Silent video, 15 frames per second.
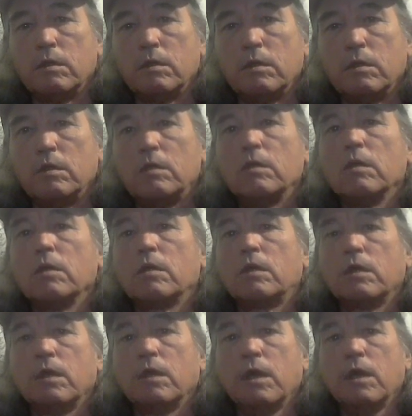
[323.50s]
And you're
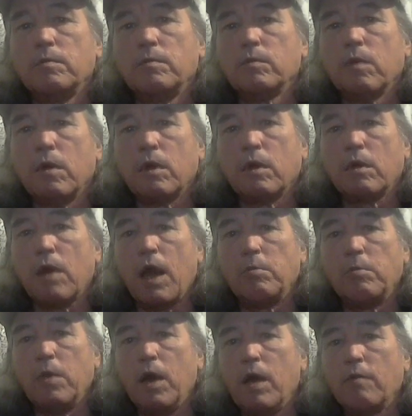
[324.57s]
looking up, you walk
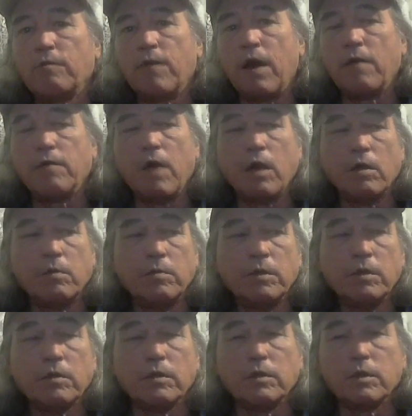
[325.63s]
right by a $5
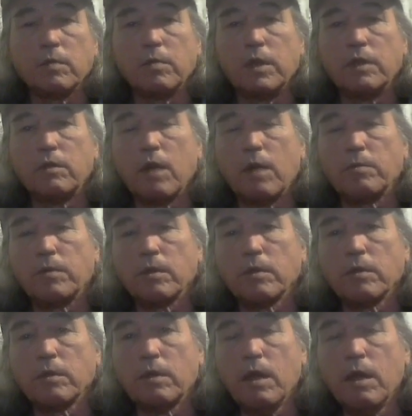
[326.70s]
bill that somebody dropped on
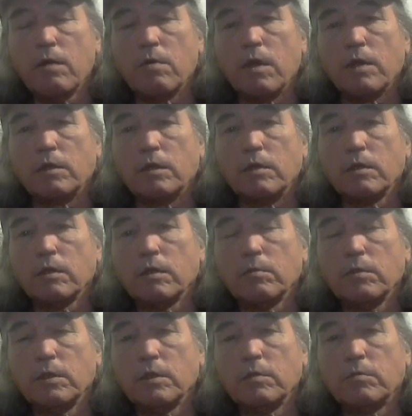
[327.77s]
the ground right there. You're gonna
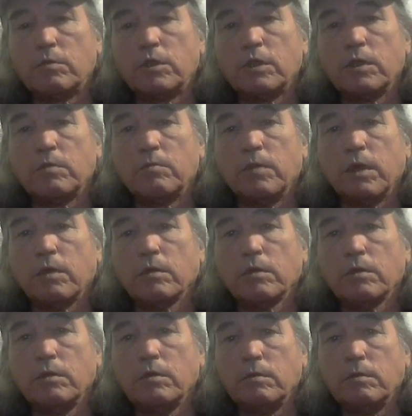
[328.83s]
miss some shit, Melton.